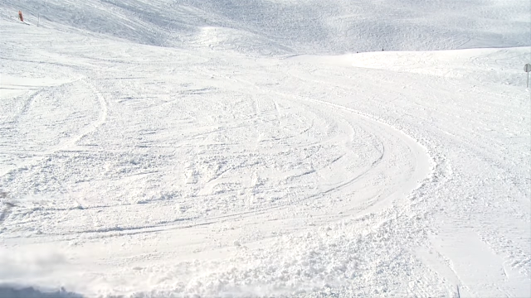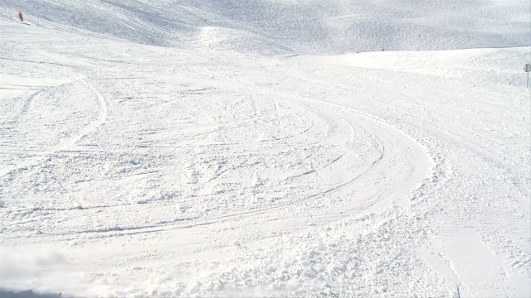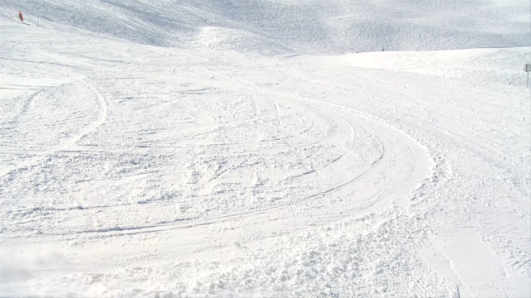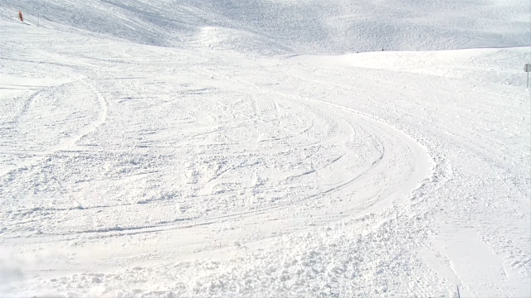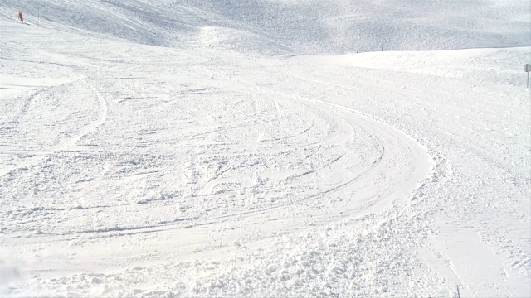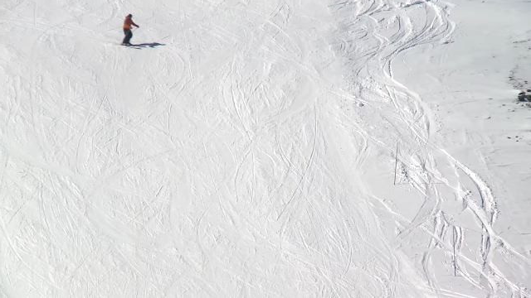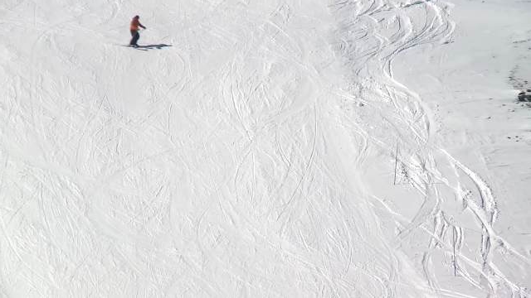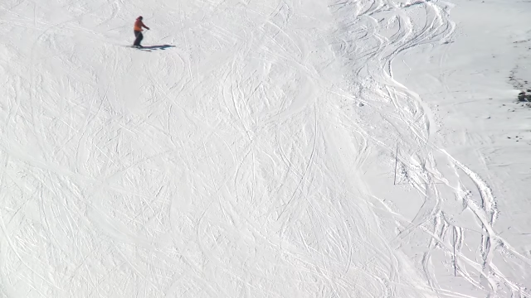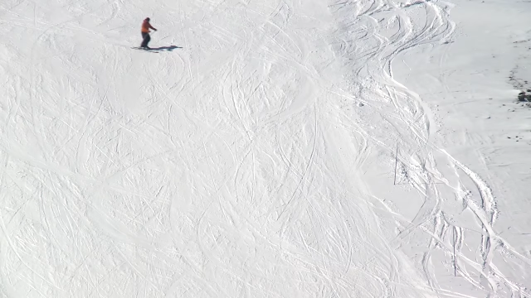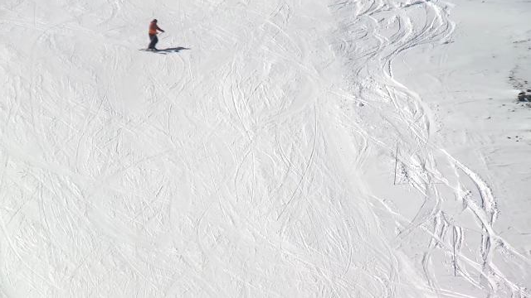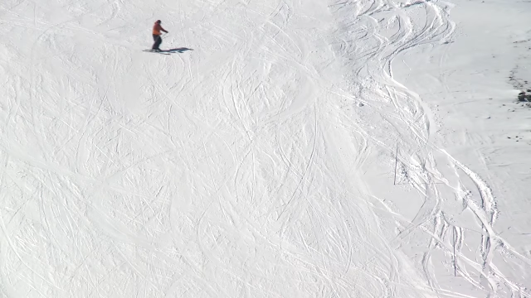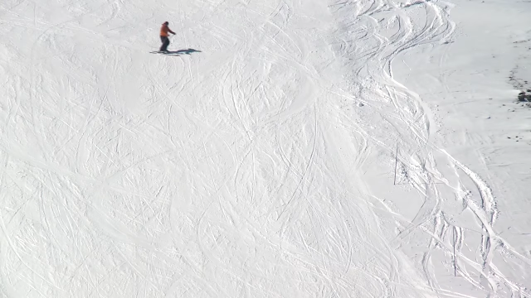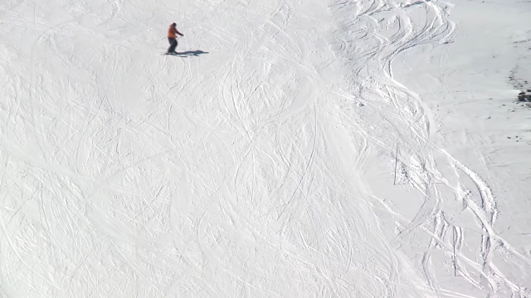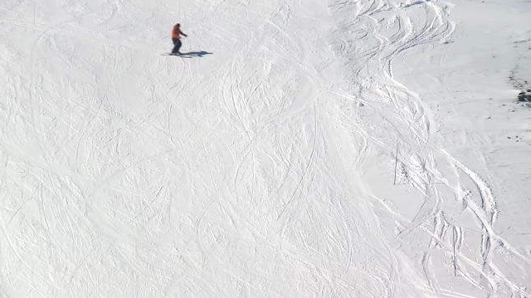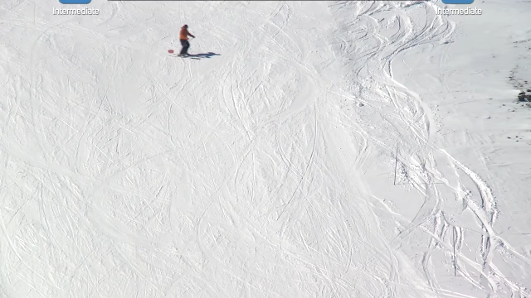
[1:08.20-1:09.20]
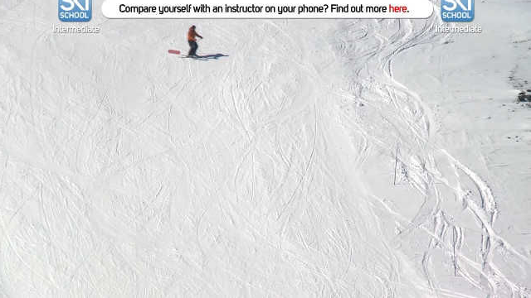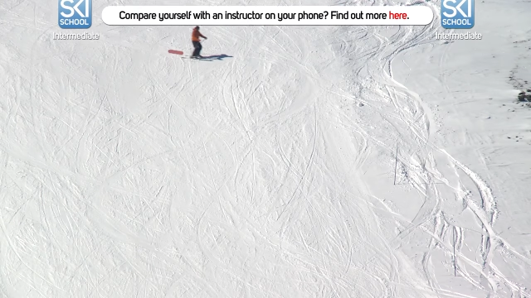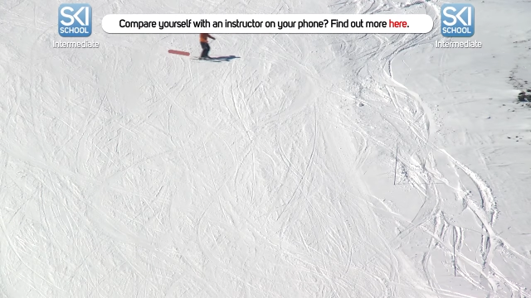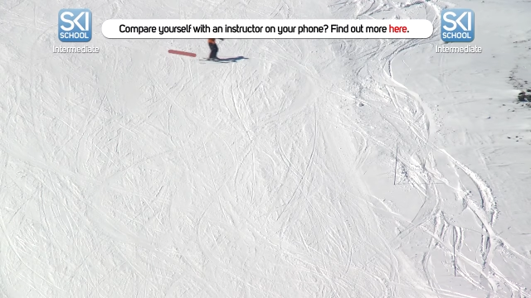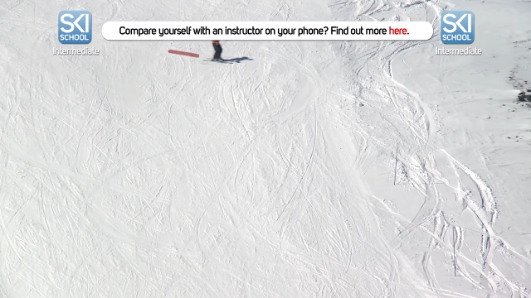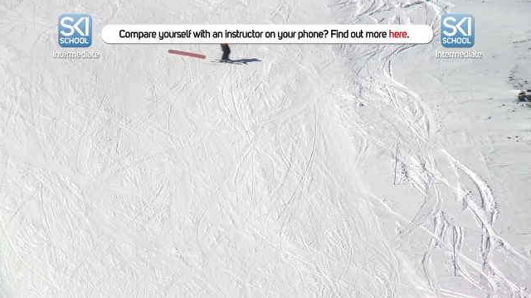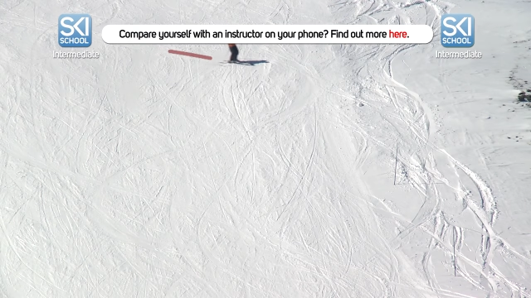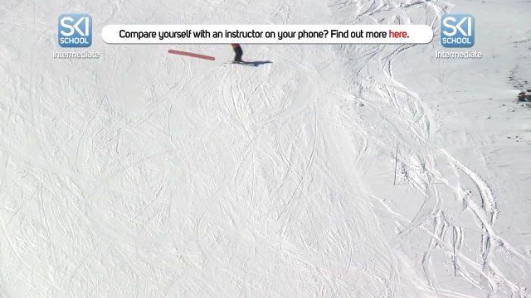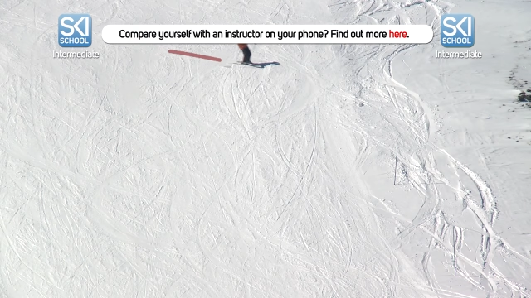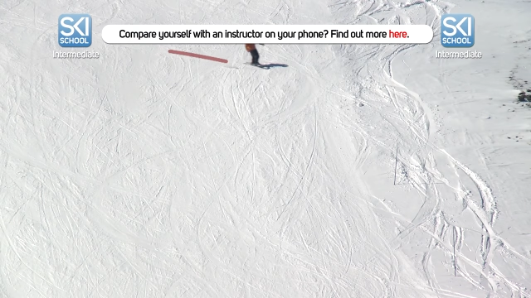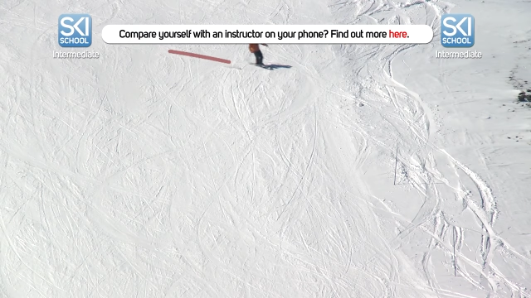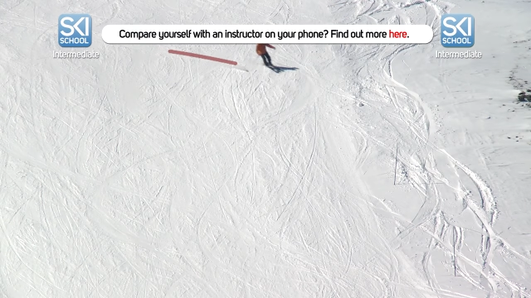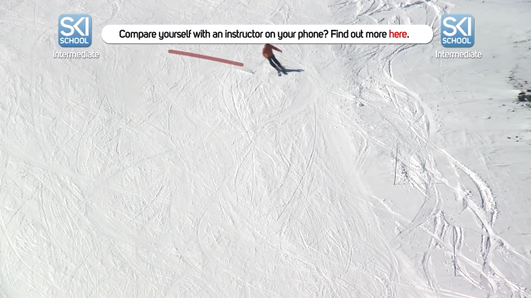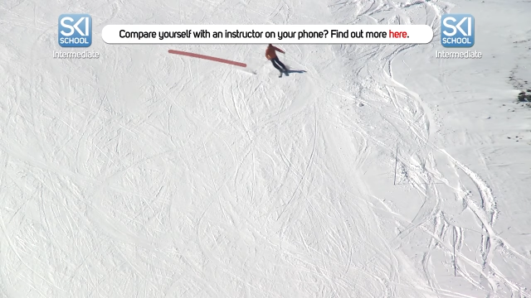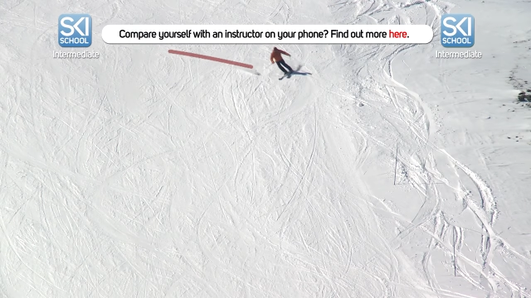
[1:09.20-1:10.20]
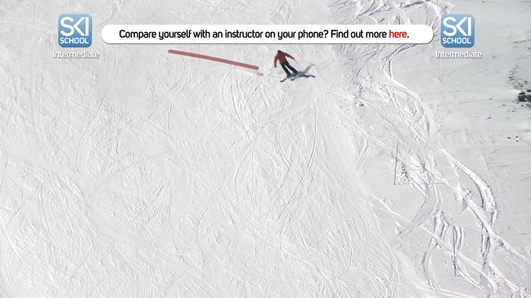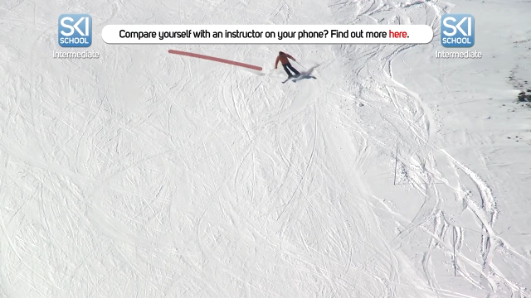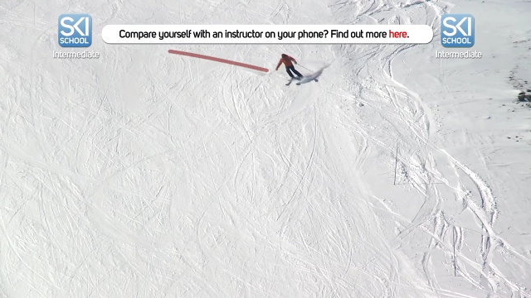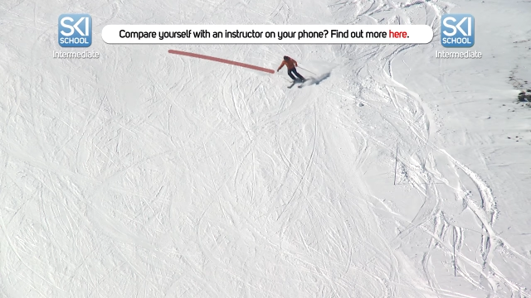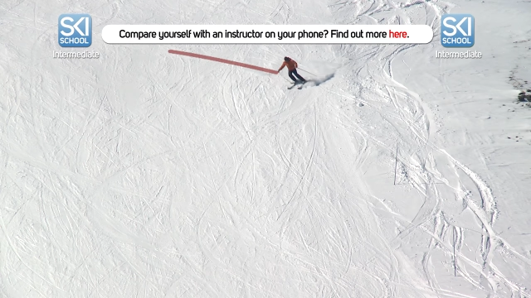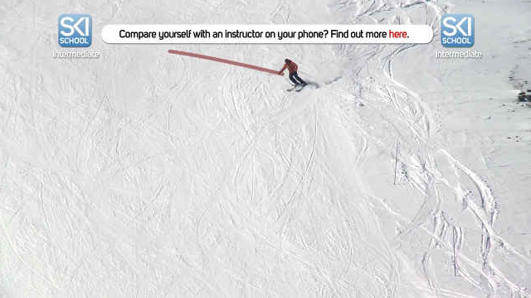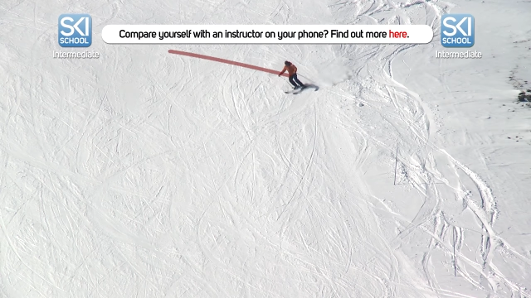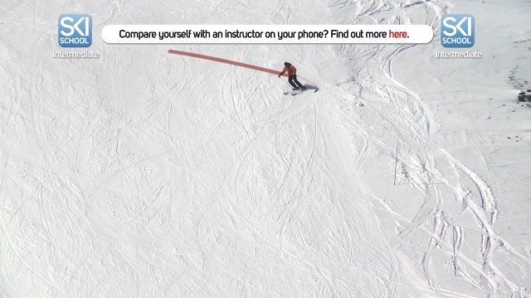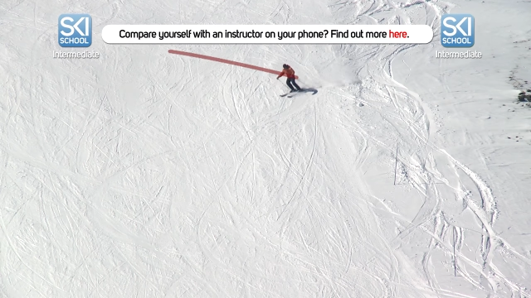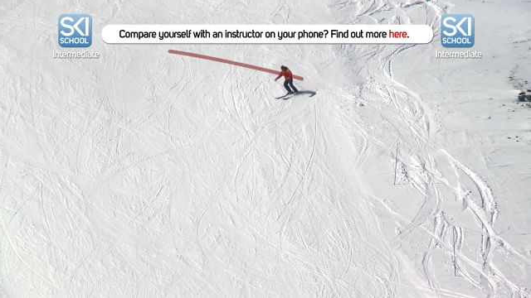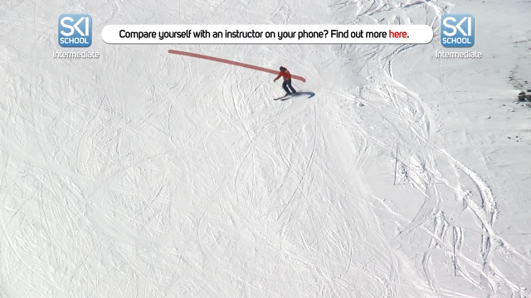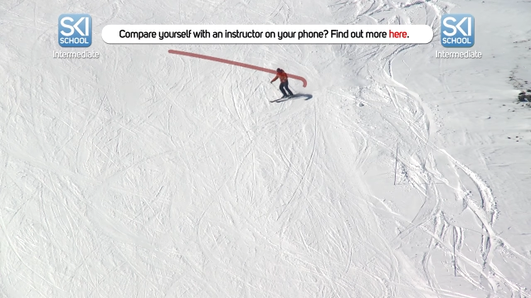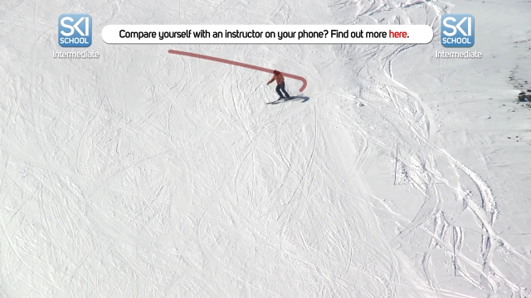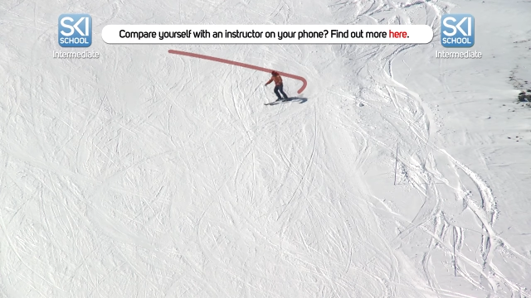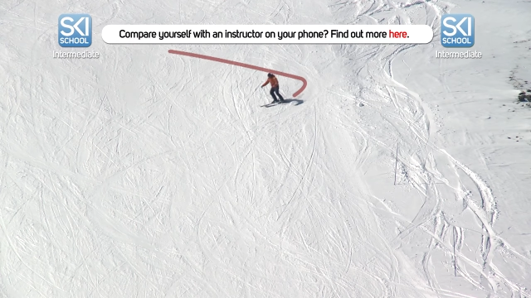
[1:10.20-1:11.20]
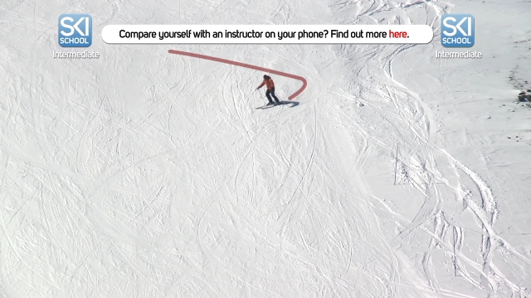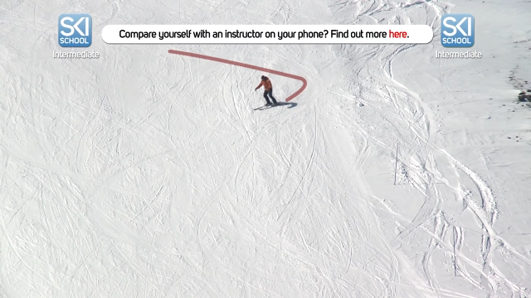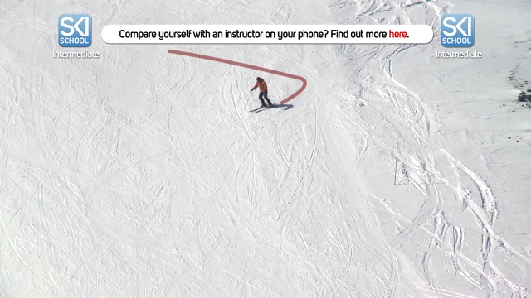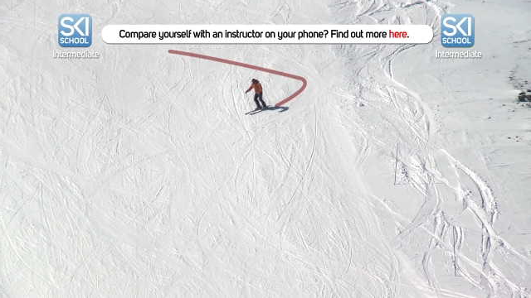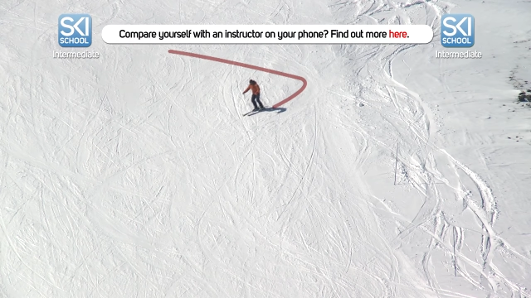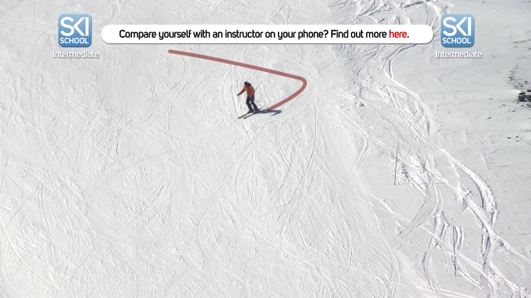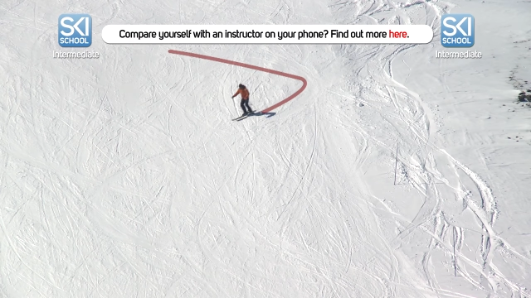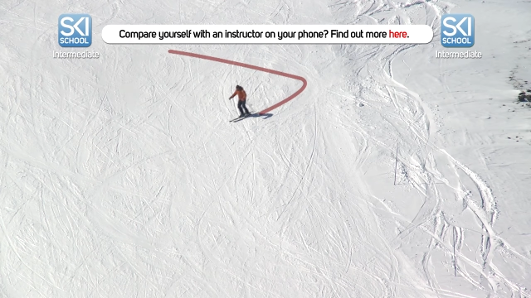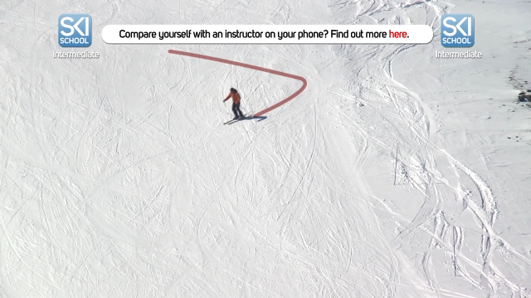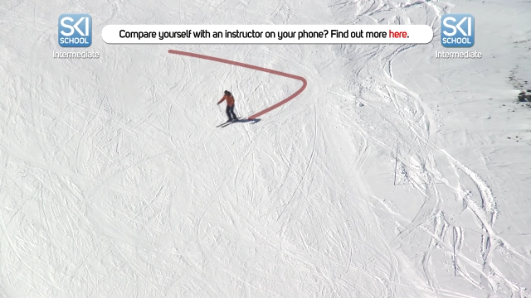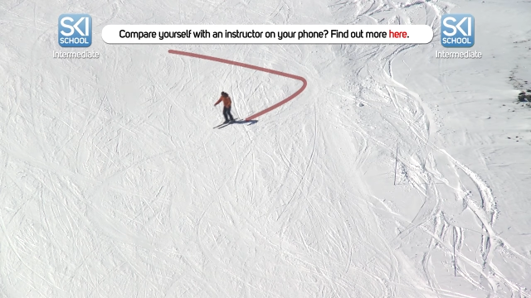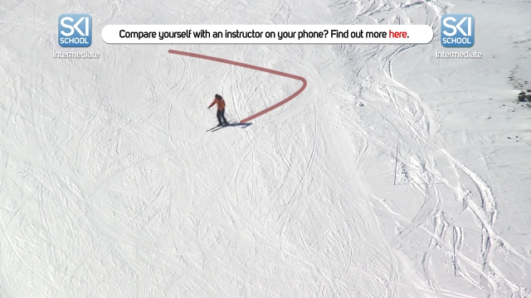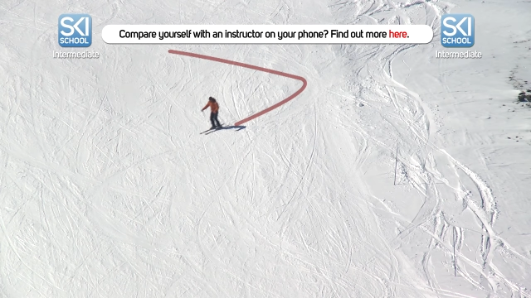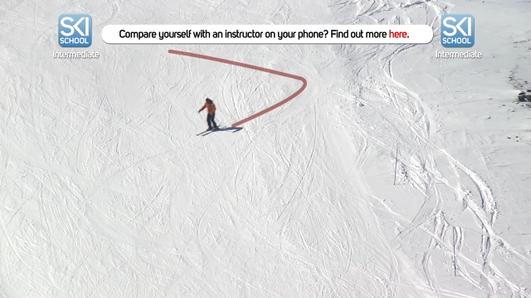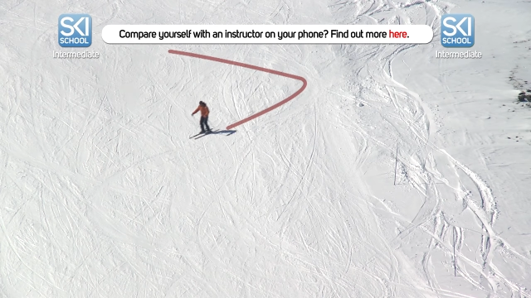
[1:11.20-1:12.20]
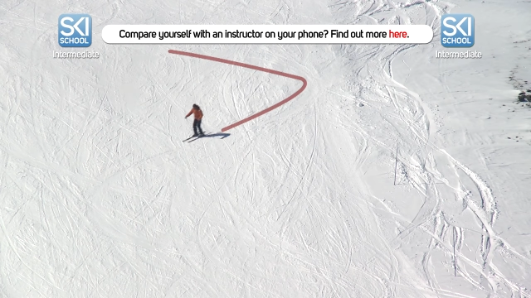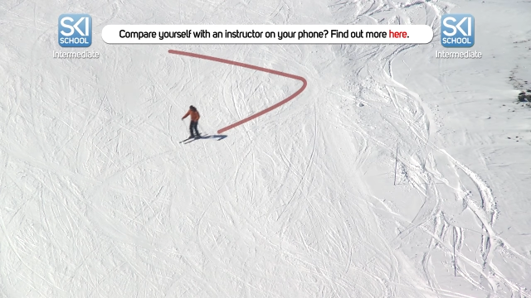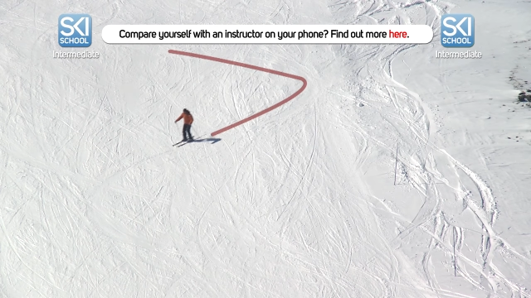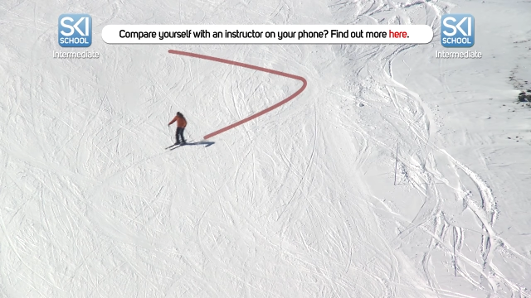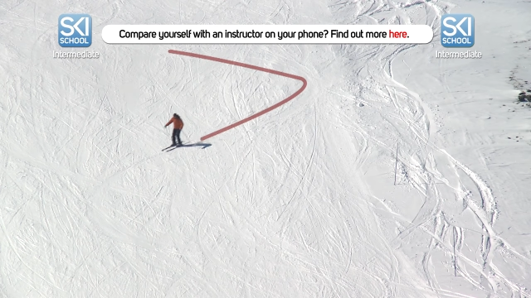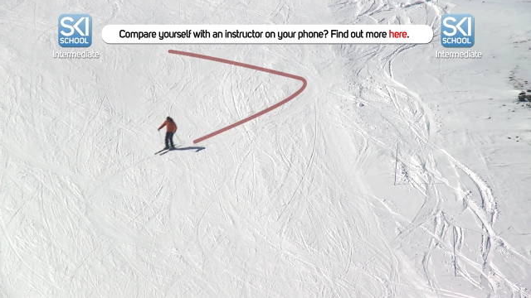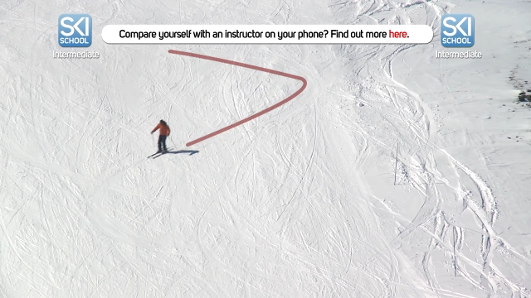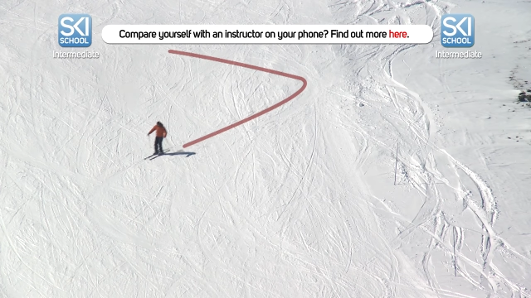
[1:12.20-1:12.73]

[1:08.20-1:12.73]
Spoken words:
No face is visible, so there are no lips to read.